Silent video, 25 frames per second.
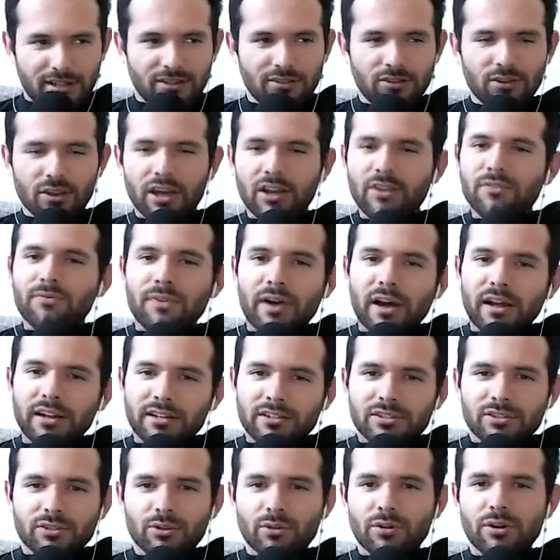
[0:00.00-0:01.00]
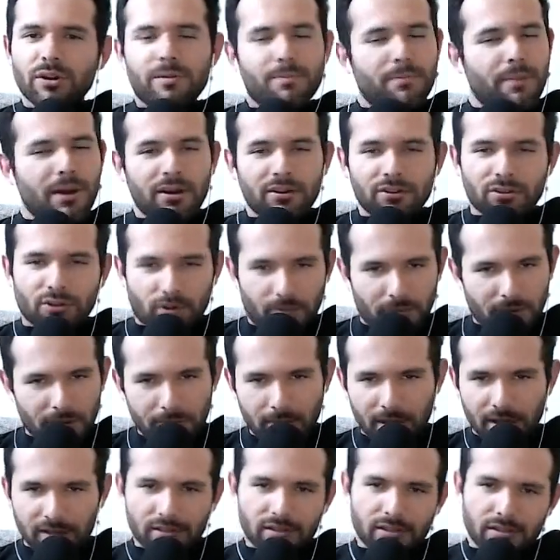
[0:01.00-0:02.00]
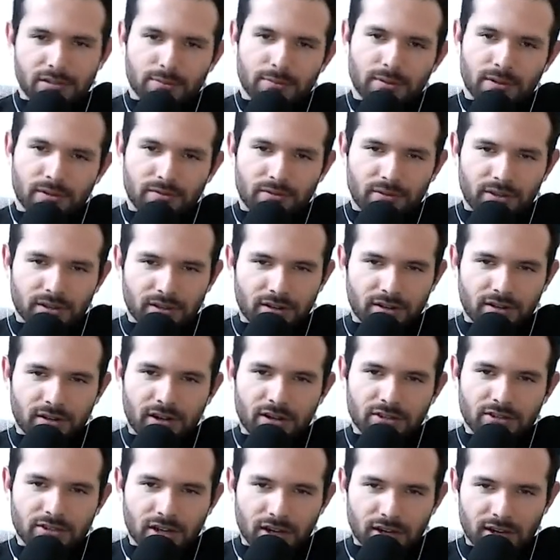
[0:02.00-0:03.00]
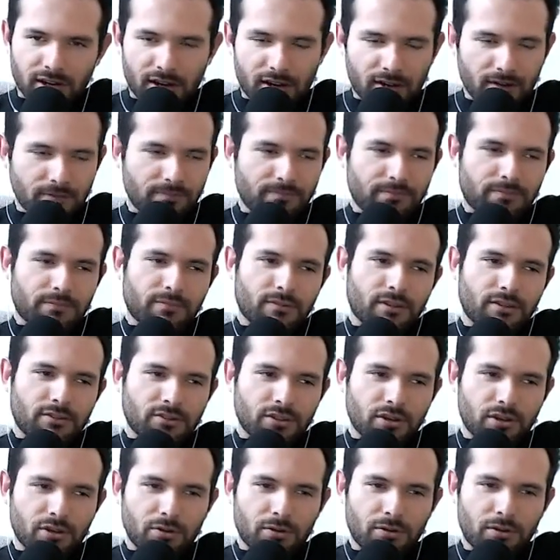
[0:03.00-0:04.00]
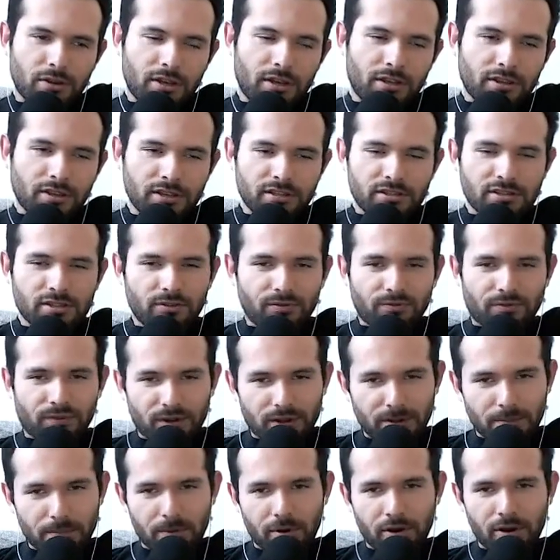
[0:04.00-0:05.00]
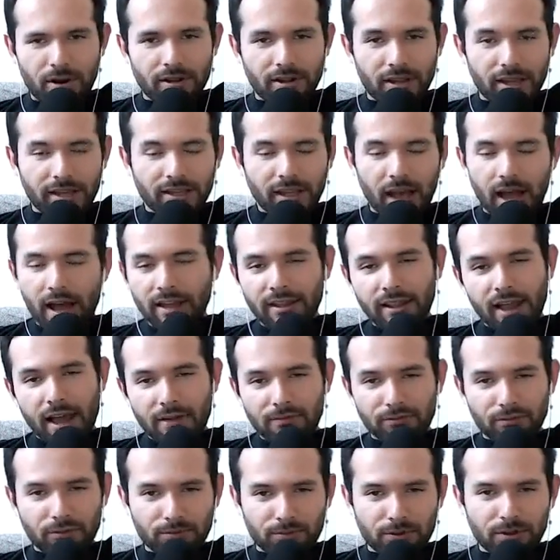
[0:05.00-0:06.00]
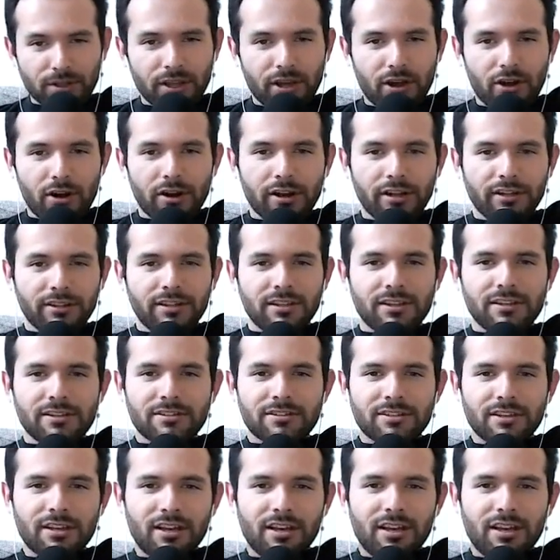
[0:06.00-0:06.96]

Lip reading: You got to find a story. Bear told me about this, motherfucker. All right, check it out. So this is a funny part. Like I laughed really hard at this.